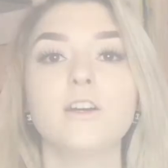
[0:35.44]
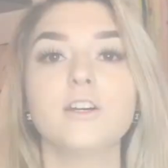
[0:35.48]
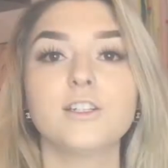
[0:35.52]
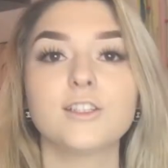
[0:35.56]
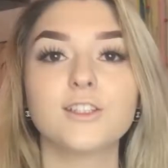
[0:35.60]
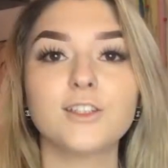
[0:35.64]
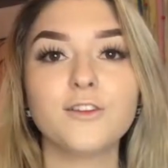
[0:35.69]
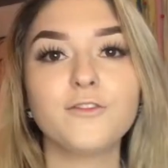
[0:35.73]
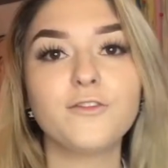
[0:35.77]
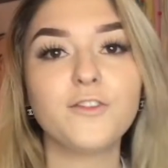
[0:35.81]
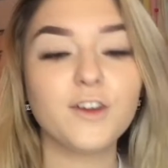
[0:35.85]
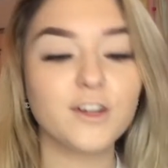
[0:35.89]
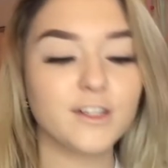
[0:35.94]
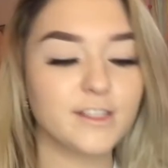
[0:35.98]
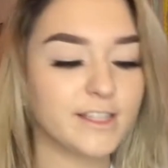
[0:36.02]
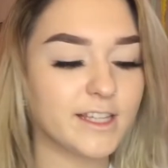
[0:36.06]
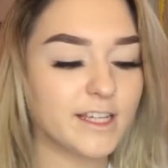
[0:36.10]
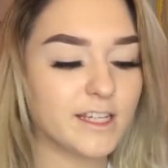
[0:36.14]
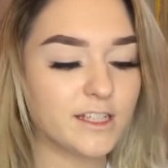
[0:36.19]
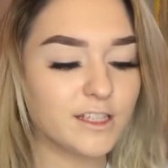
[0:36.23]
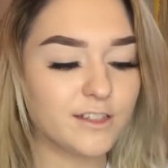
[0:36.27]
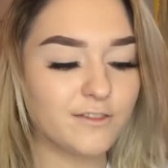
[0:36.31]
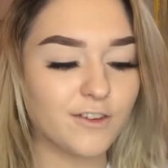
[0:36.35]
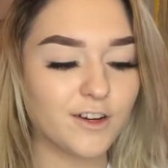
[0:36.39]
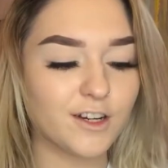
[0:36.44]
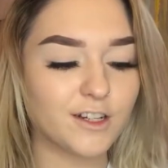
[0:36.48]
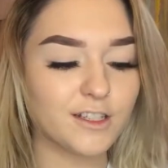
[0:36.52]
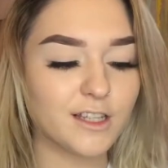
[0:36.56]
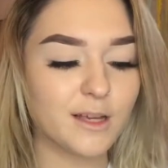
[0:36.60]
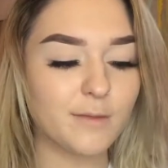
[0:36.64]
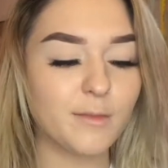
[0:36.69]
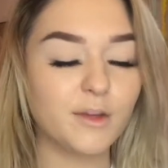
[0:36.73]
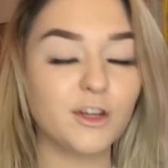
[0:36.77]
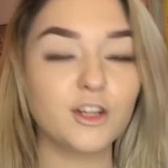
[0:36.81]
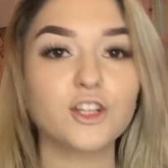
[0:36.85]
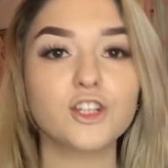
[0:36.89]
So first things first,
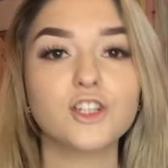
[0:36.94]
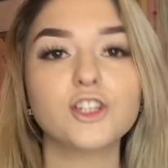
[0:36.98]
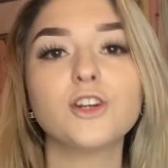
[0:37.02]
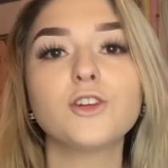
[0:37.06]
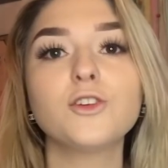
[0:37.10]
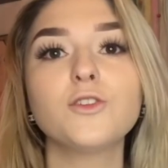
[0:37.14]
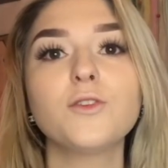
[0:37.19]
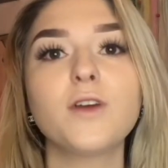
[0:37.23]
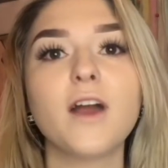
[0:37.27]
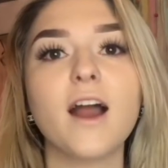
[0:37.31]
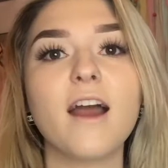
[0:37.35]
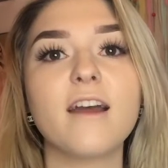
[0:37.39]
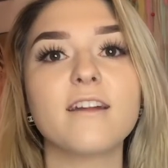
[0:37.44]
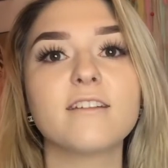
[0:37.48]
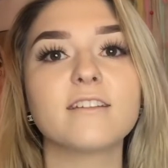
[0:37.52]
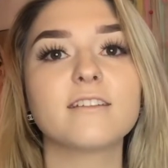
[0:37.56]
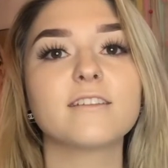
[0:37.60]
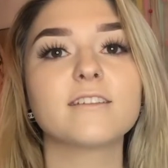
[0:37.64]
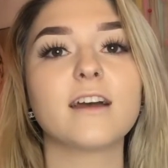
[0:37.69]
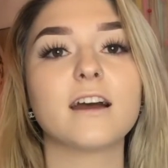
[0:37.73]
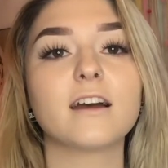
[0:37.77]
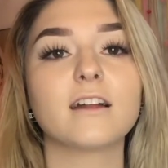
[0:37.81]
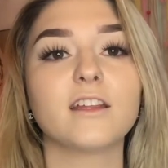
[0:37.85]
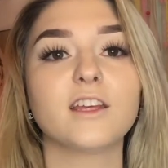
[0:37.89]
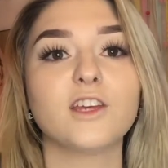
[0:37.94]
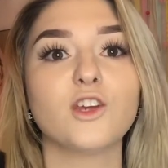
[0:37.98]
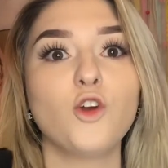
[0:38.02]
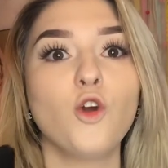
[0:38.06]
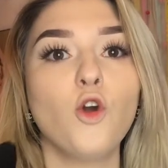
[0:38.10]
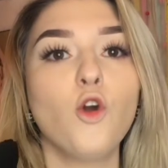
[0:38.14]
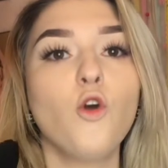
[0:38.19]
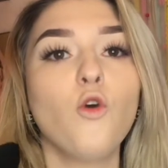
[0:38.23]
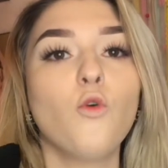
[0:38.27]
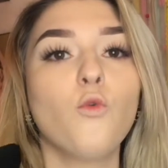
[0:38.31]
I'm going to show you guys exactly